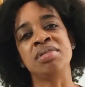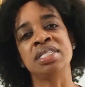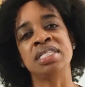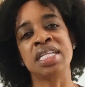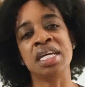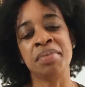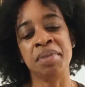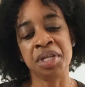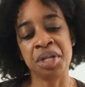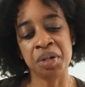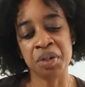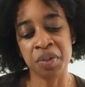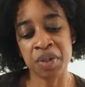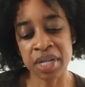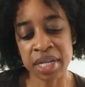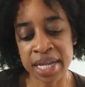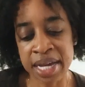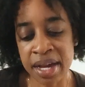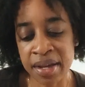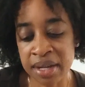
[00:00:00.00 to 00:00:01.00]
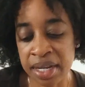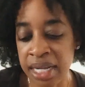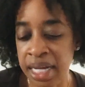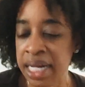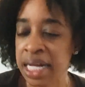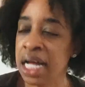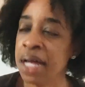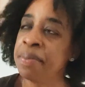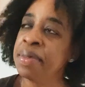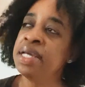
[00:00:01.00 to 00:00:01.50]
Just let me know down in the
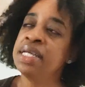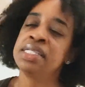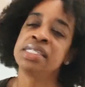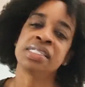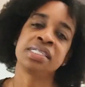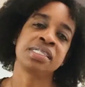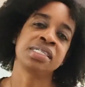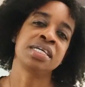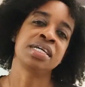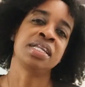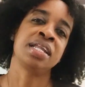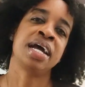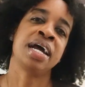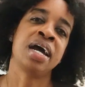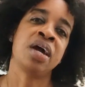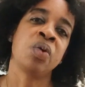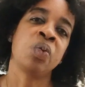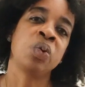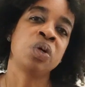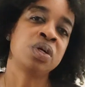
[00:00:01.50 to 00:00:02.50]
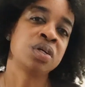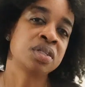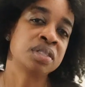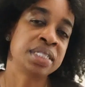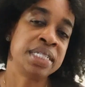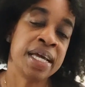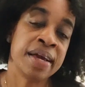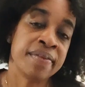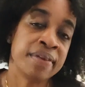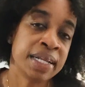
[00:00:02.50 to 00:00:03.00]
comments and I will
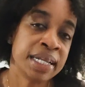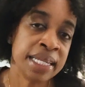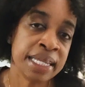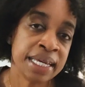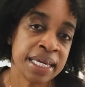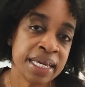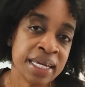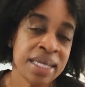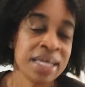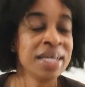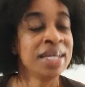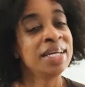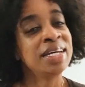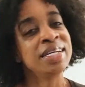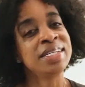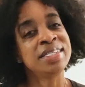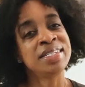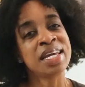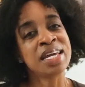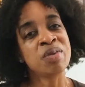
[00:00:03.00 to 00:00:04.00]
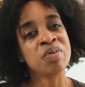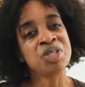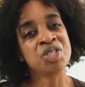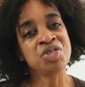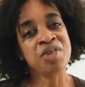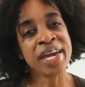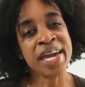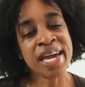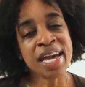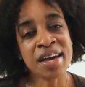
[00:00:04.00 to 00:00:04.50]
definitely take what
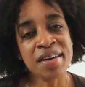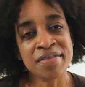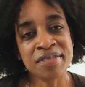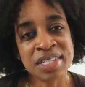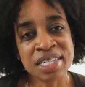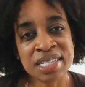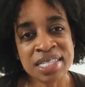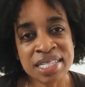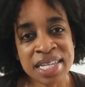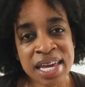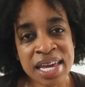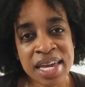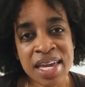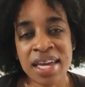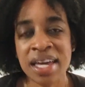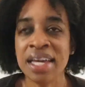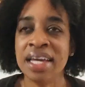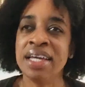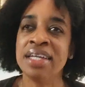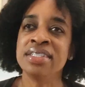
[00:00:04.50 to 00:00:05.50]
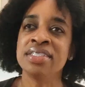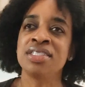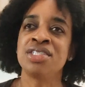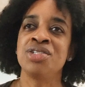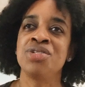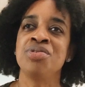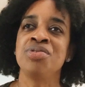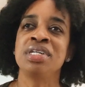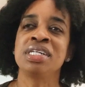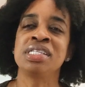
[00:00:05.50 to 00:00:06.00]
you have to say
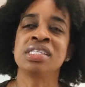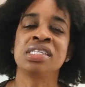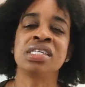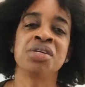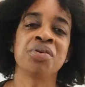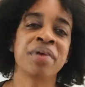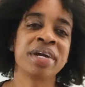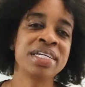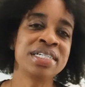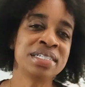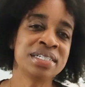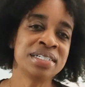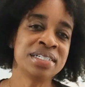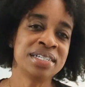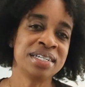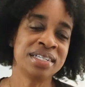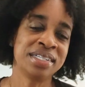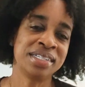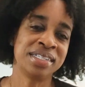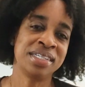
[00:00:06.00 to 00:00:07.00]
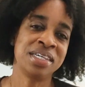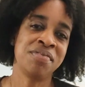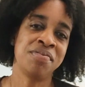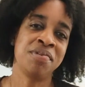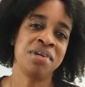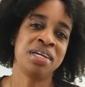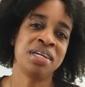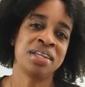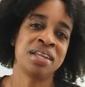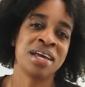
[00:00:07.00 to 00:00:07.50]
into consideration and see if
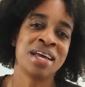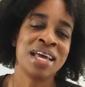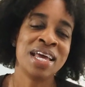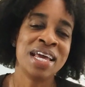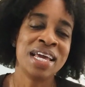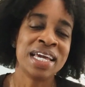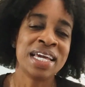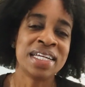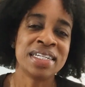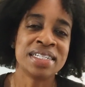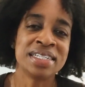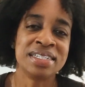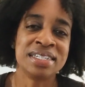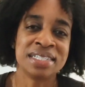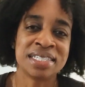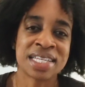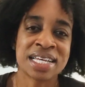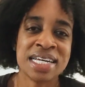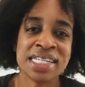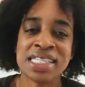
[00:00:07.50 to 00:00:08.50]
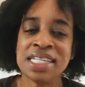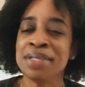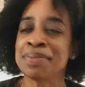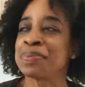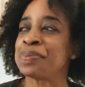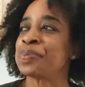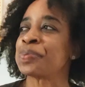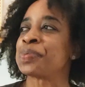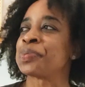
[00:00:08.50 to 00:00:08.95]
we can discuss it.